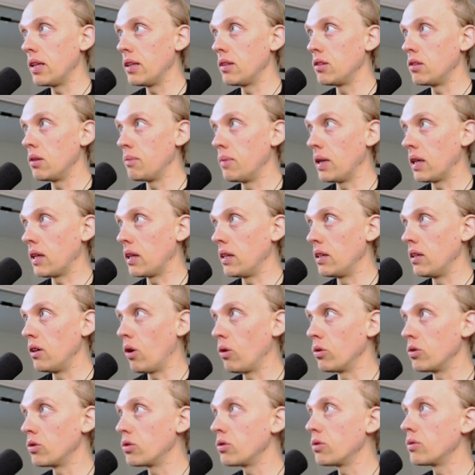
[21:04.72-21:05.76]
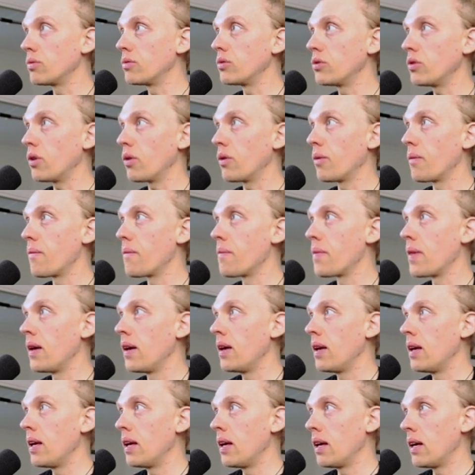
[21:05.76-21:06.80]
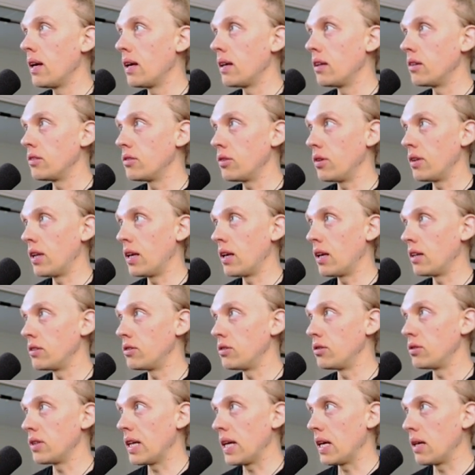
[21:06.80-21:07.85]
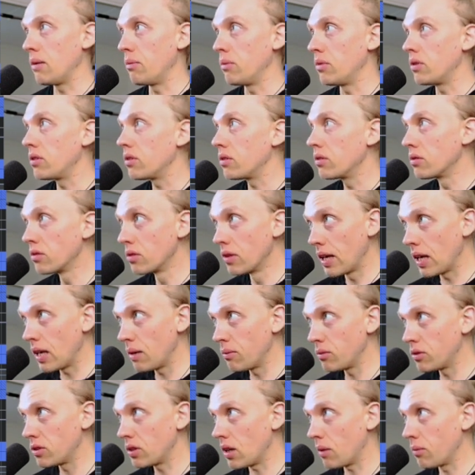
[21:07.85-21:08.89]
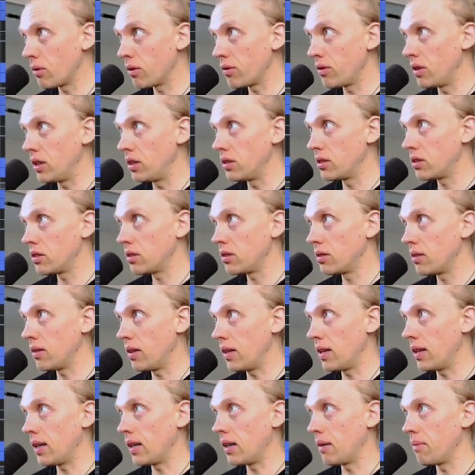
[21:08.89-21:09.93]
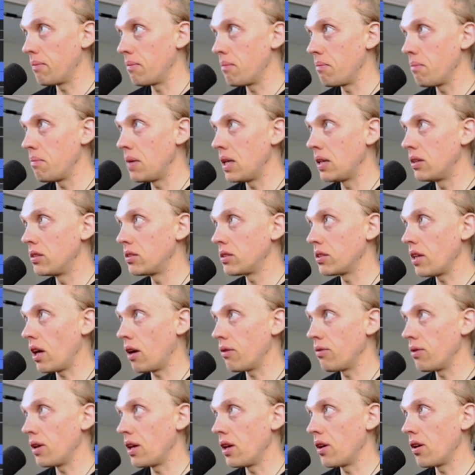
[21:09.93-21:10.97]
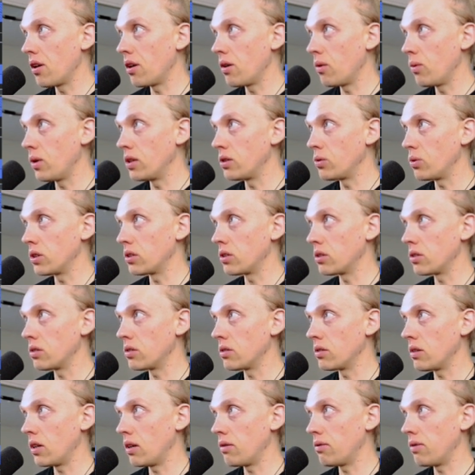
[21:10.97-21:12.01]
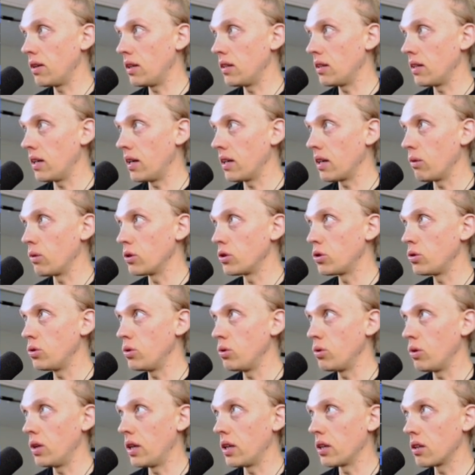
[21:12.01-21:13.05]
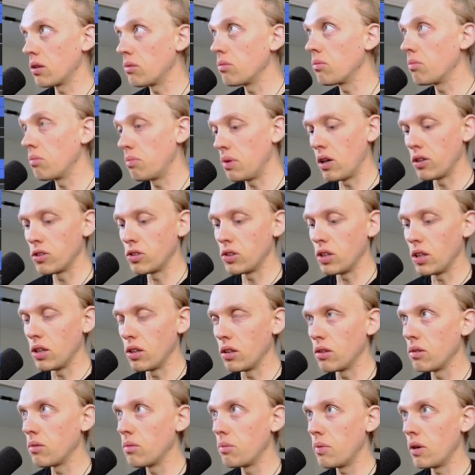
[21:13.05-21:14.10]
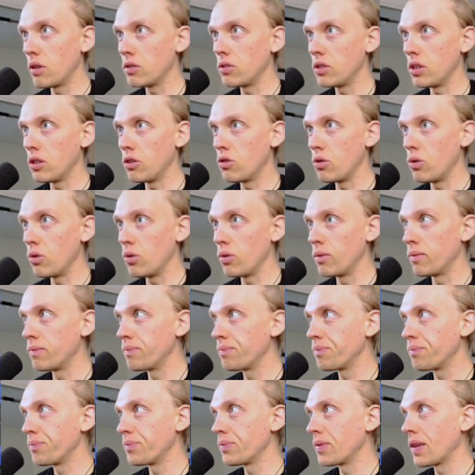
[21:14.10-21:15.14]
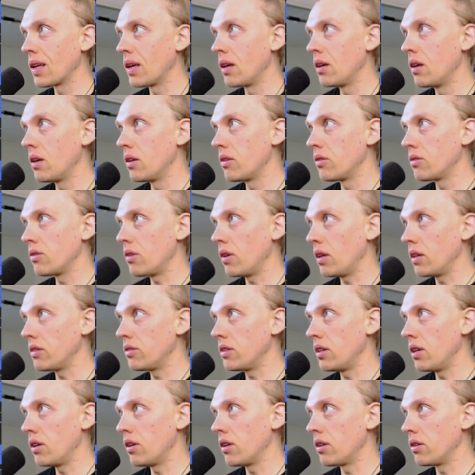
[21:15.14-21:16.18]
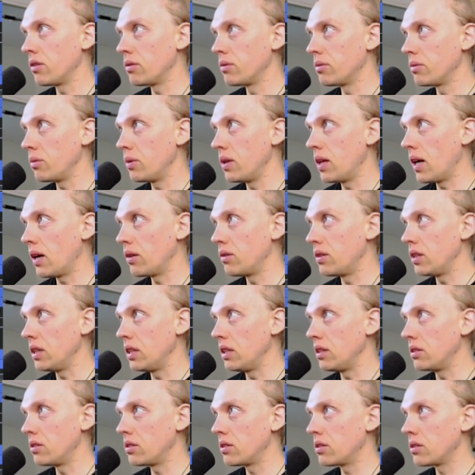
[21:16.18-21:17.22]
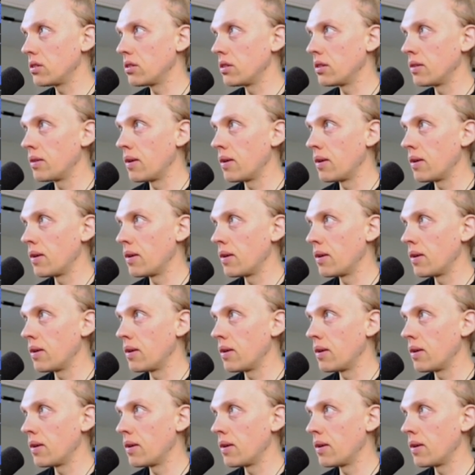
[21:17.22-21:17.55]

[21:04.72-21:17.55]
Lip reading: typically don't. So then I just aimed some of this mid stuff here, which was, I felt like it was too like piercing through. So let's hear without these.